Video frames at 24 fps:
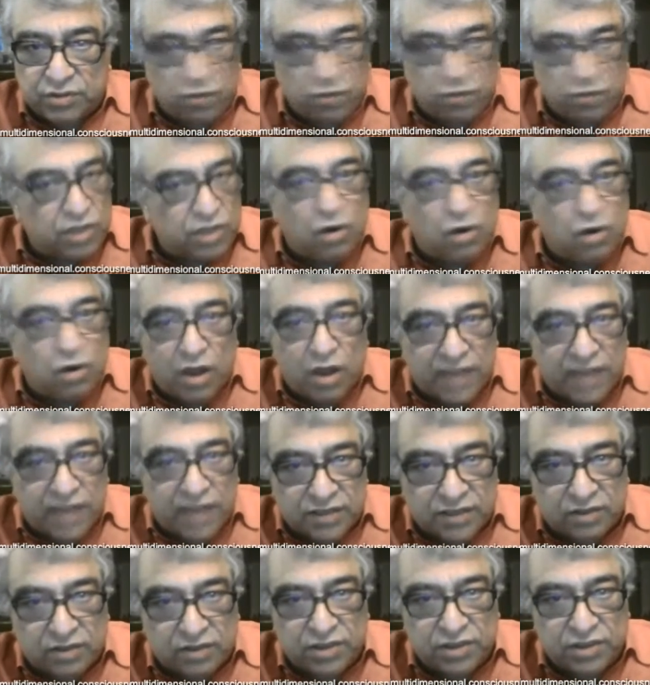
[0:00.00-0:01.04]
Only God
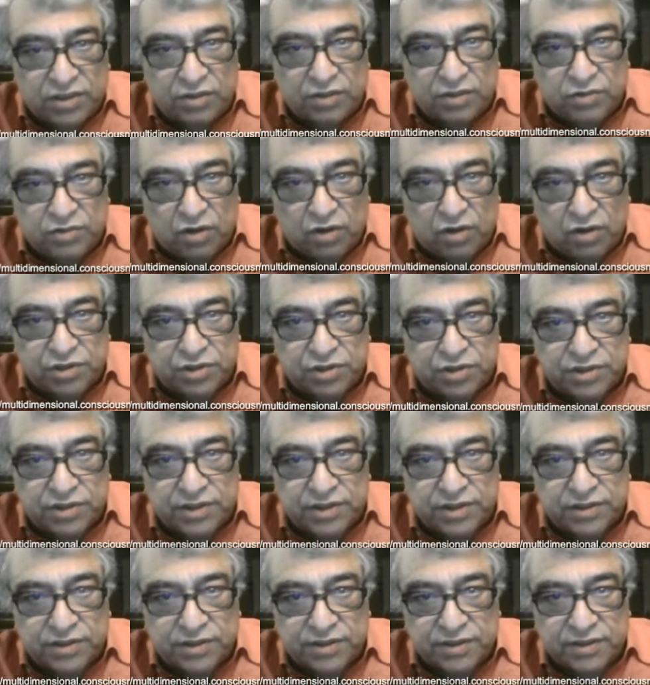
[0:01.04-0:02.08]
has continuous
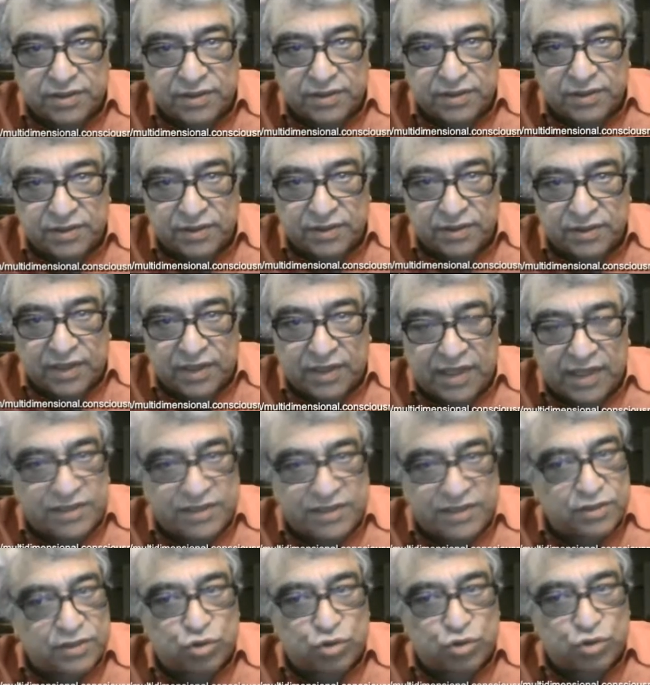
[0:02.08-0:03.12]
consciousness. Okay,
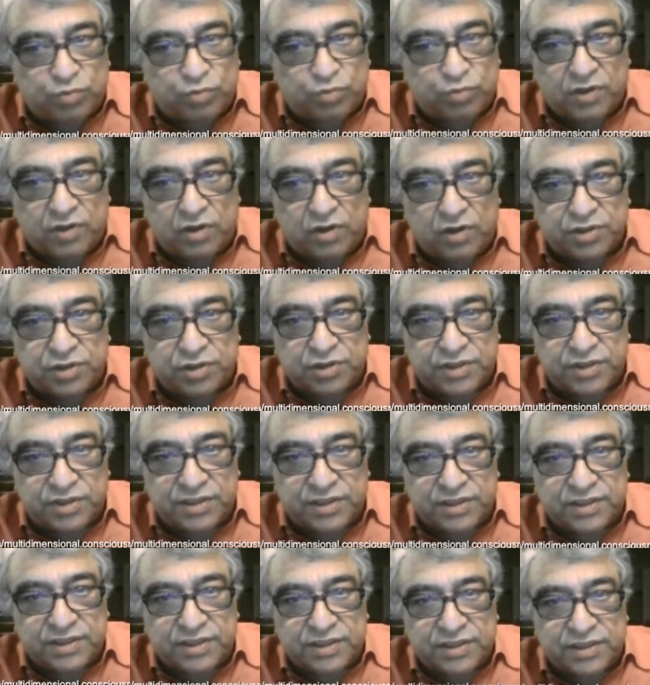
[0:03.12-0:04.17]
that's the super
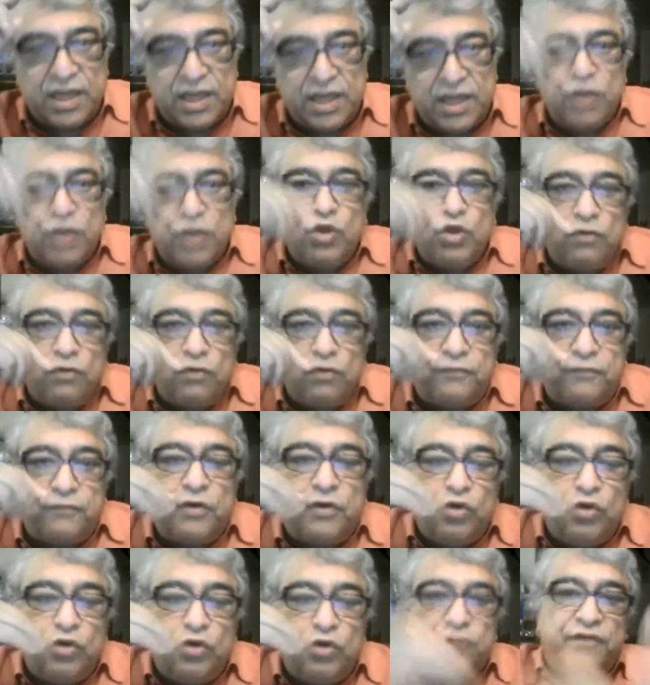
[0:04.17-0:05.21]
consciousness. You
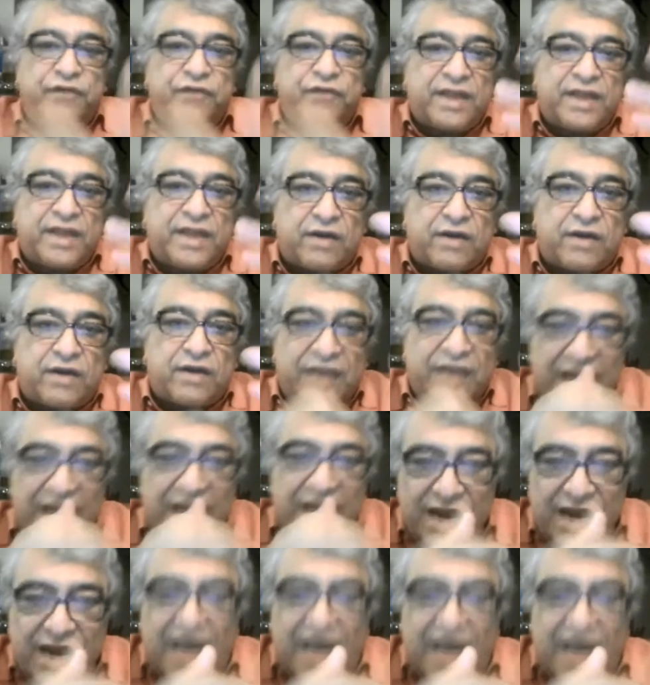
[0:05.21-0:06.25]
you flicker
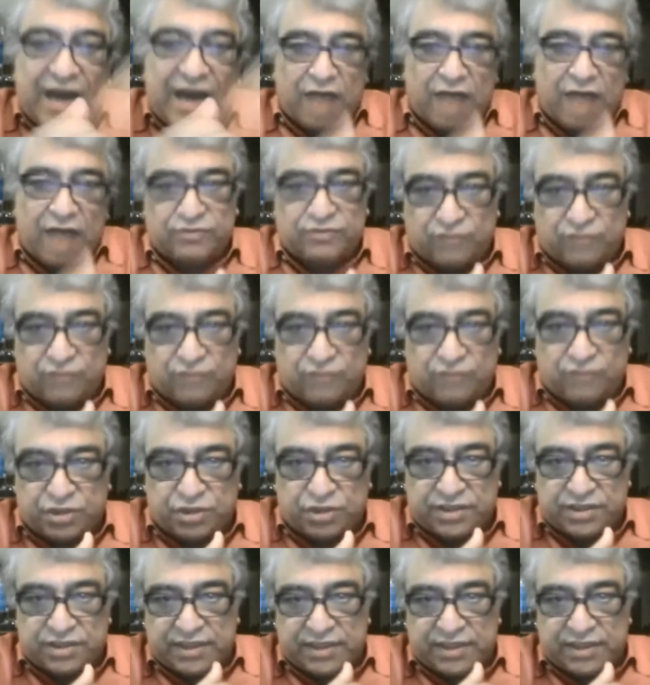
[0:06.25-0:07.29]
in and out of
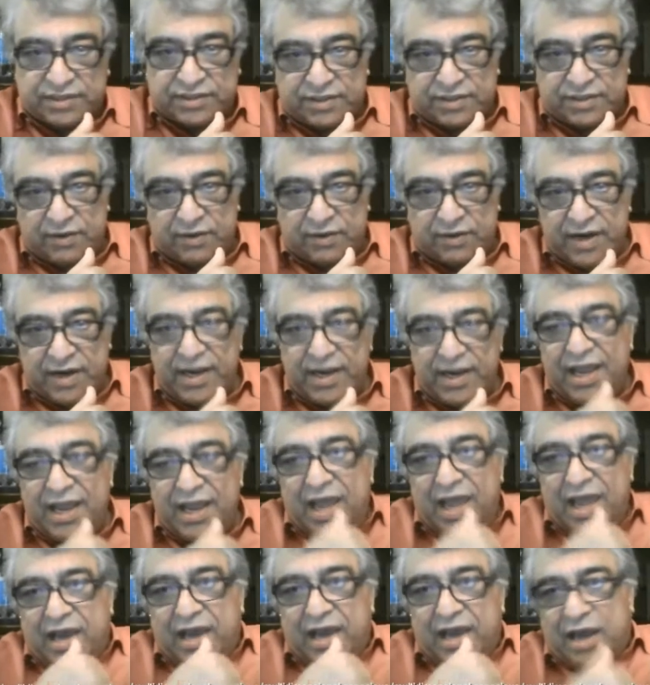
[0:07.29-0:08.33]
consciousness. All right.
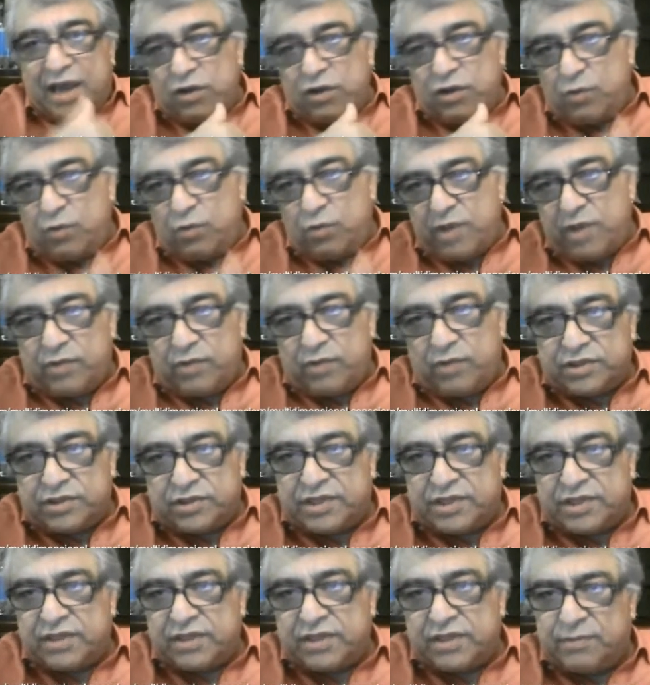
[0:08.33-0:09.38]
Now you might want to
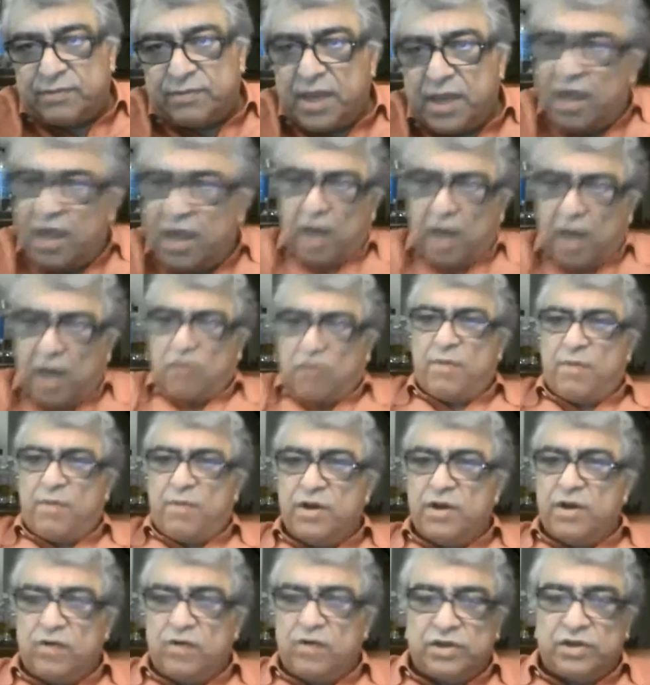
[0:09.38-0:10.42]
say to me, how come
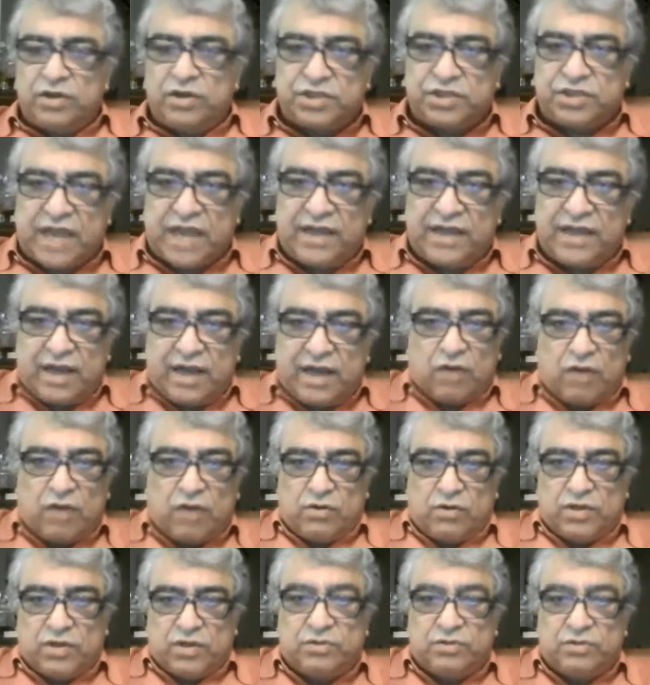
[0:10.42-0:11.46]
I don't understand it? How
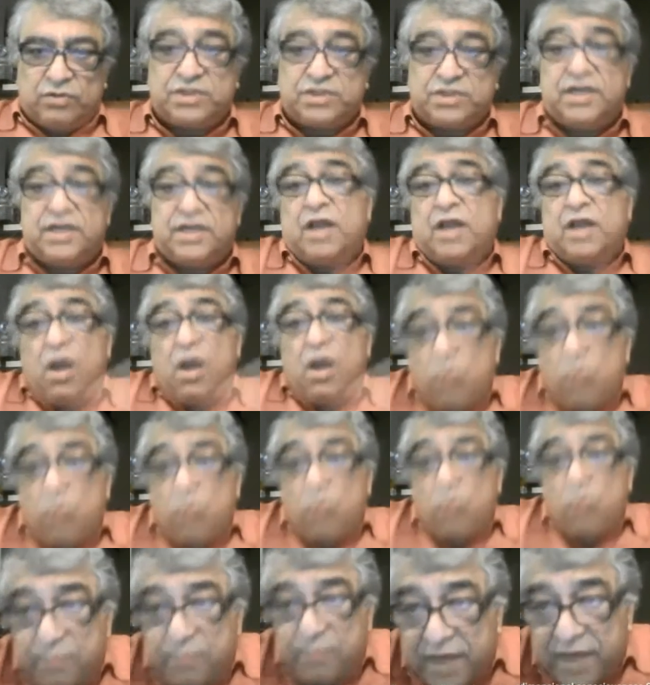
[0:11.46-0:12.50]
come I don't see it?
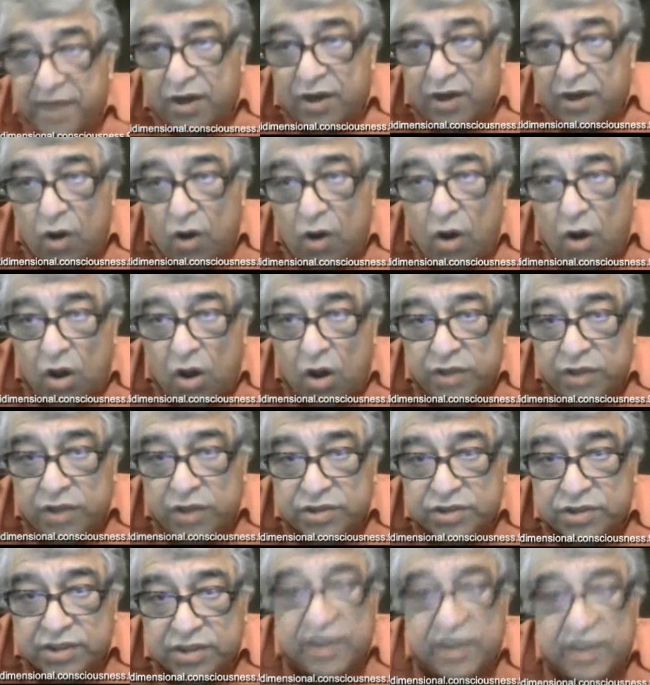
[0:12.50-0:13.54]
Well,
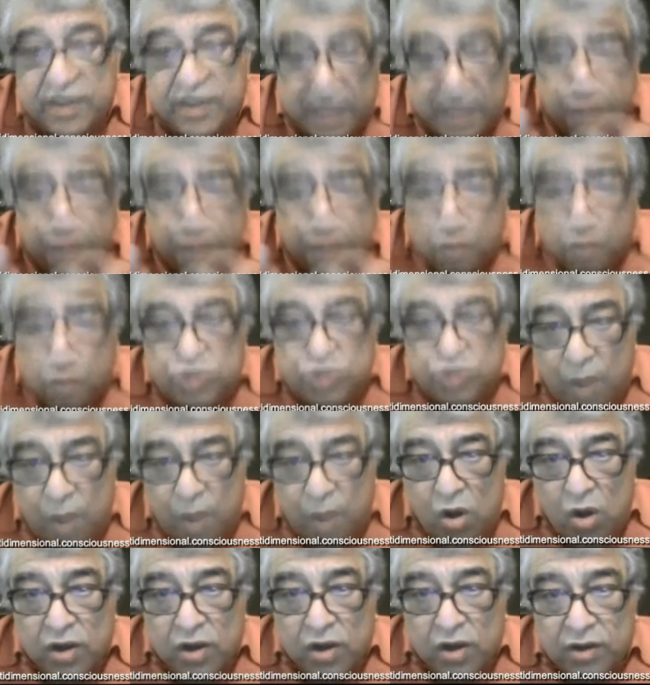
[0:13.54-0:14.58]
because it's so
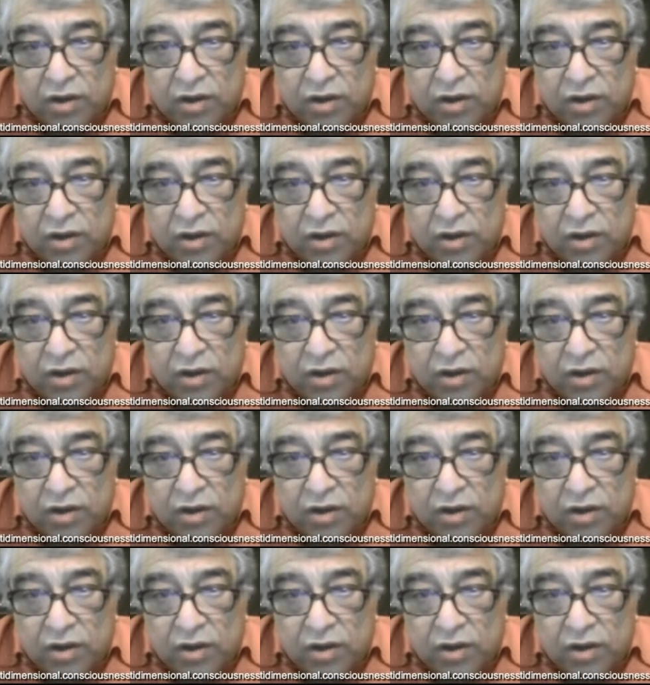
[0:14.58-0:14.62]
small.